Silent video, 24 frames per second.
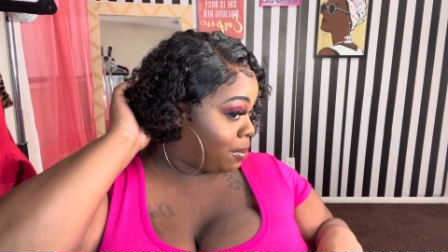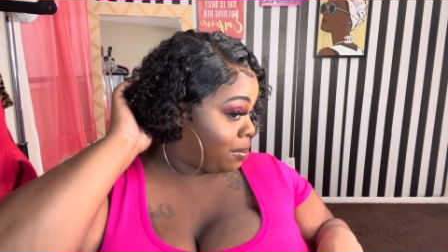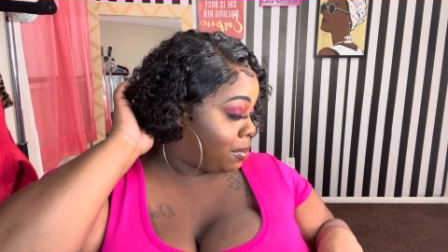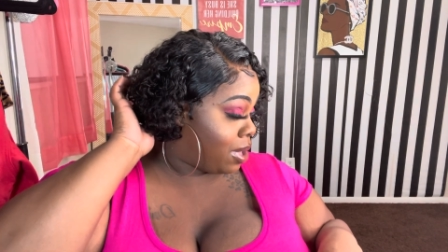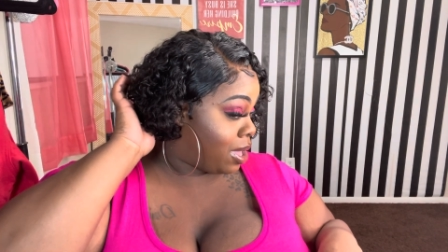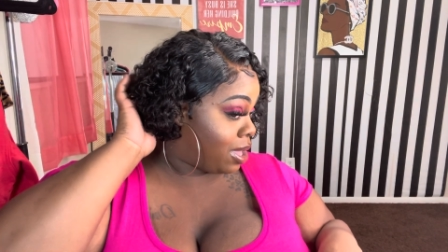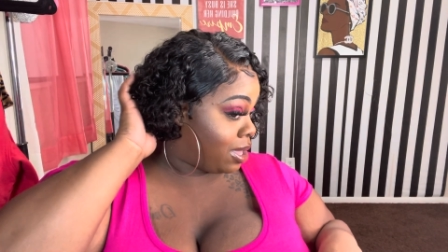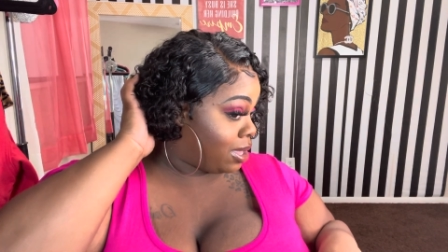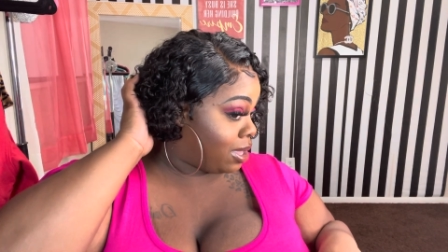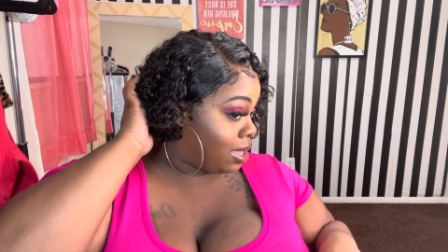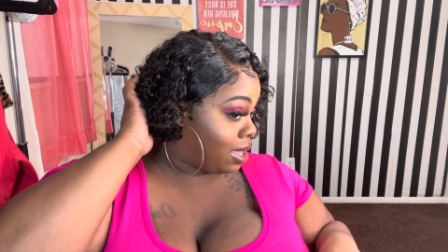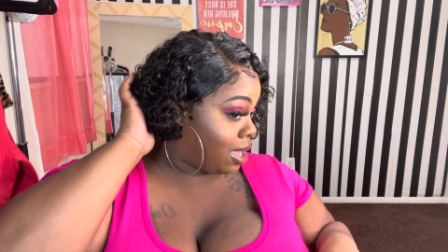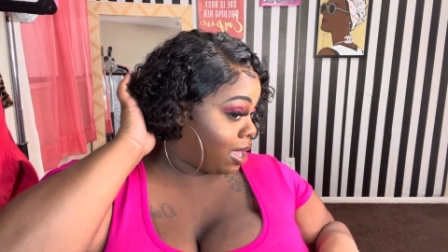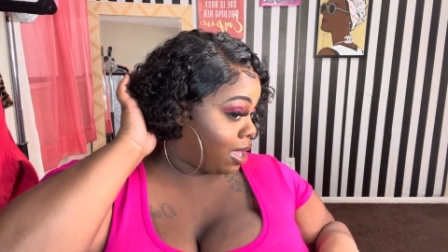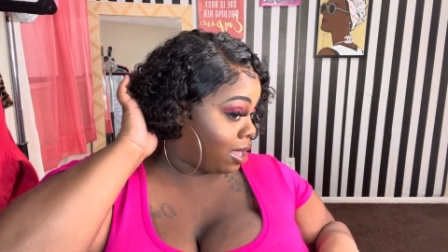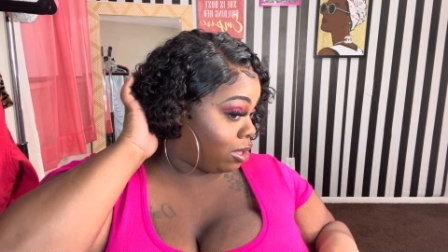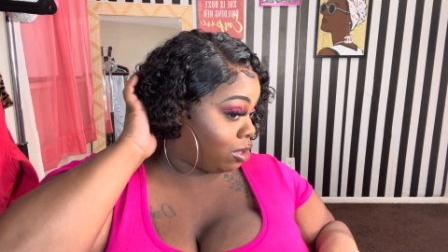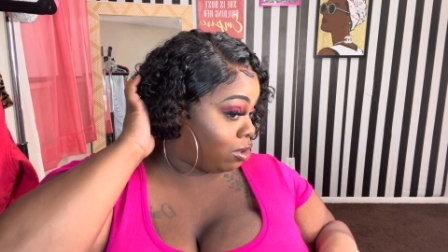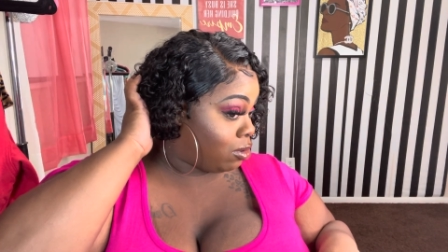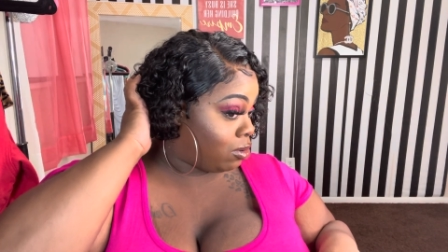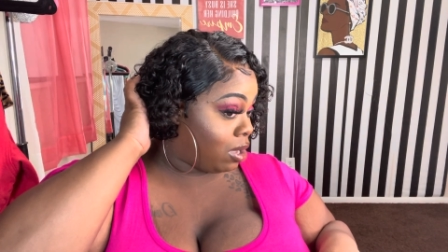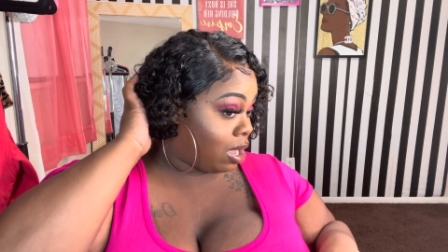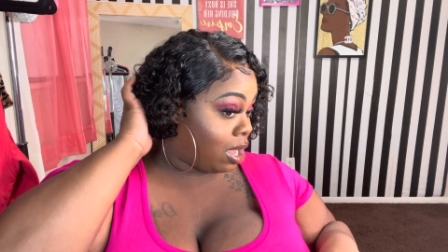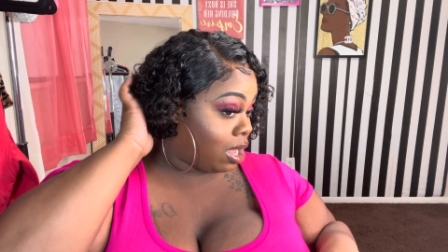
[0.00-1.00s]
But yeah,
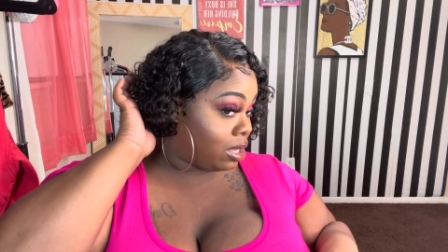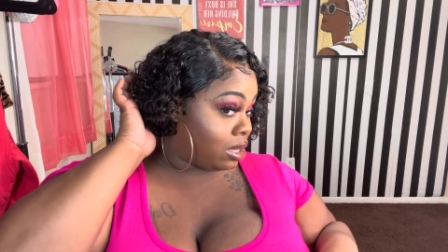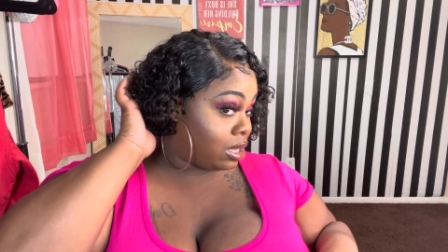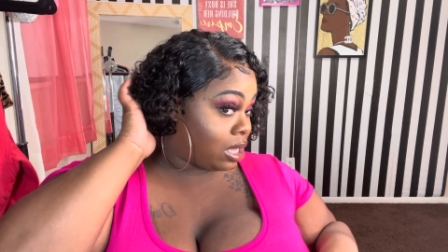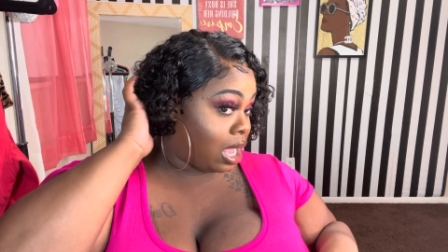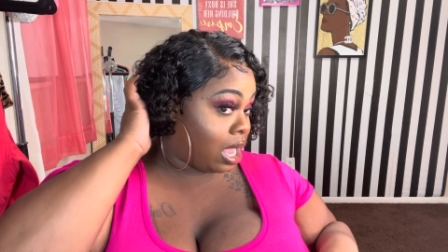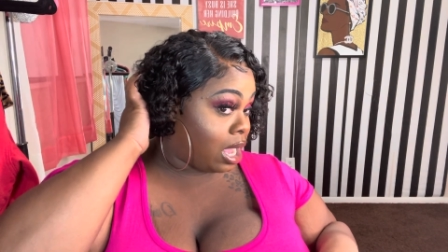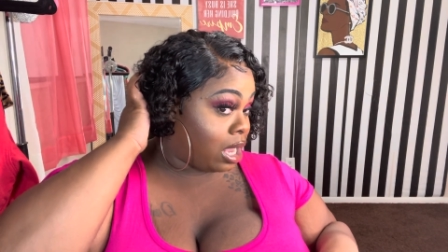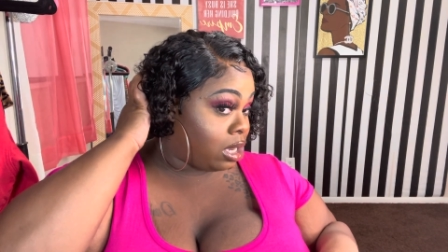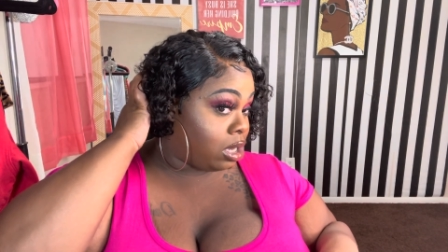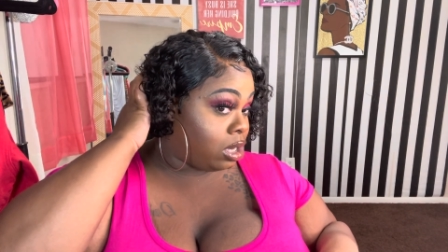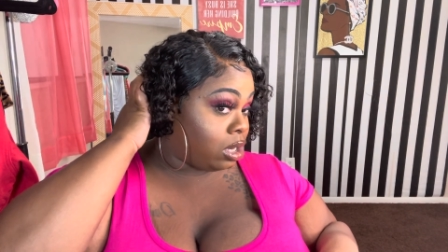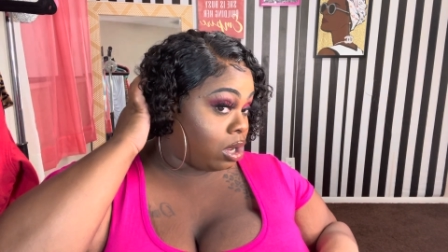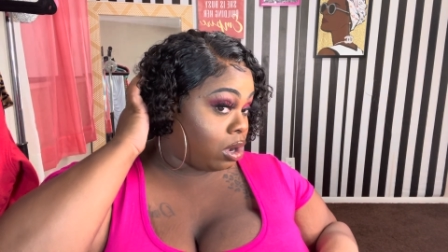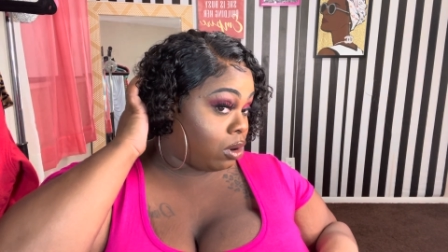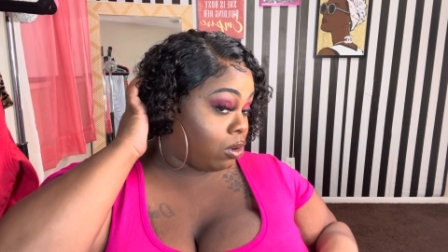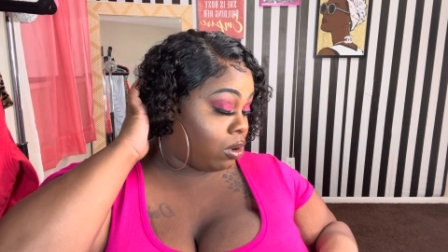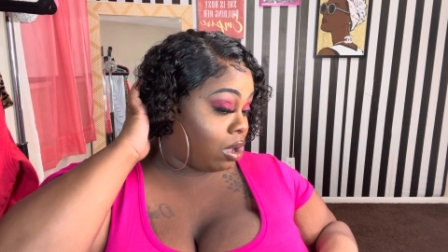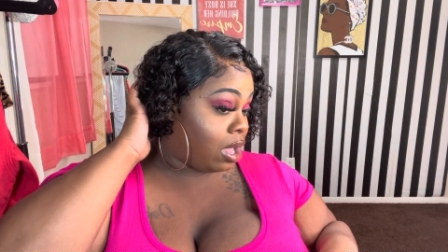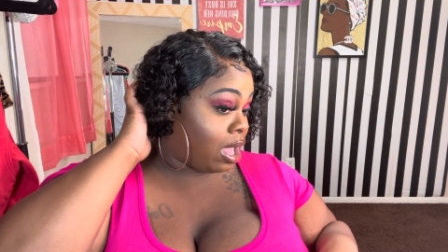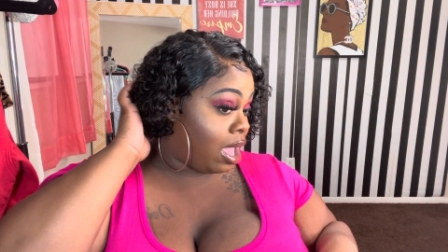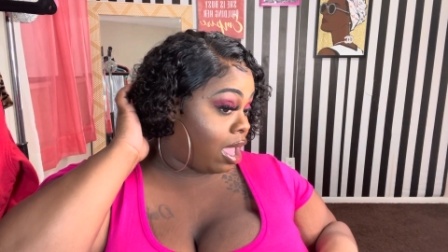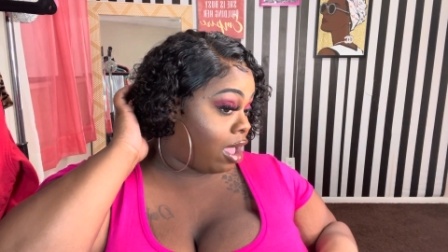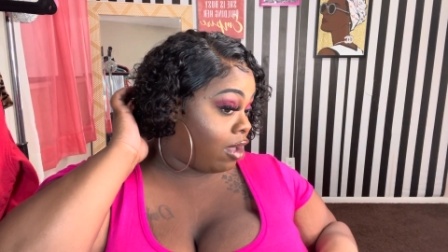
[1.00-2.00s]
you guys, I
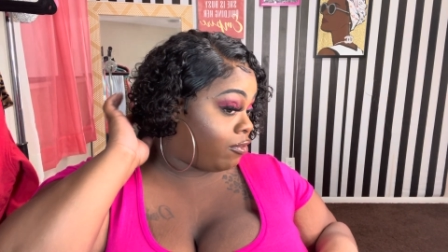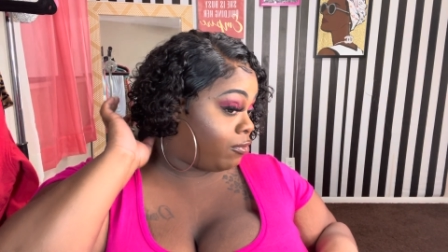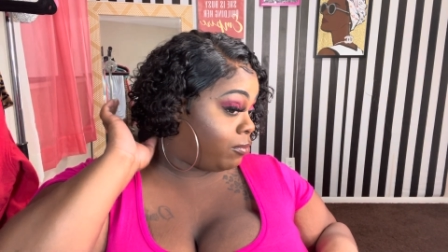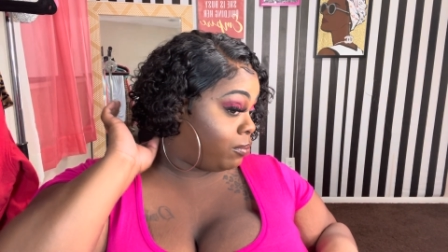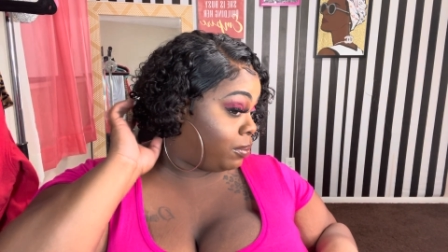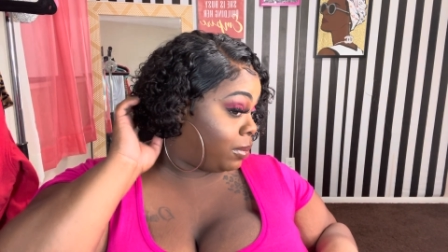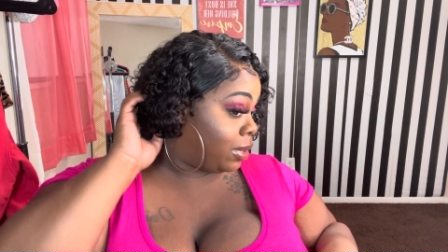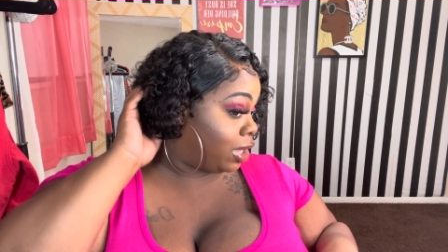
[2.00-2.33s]
don't have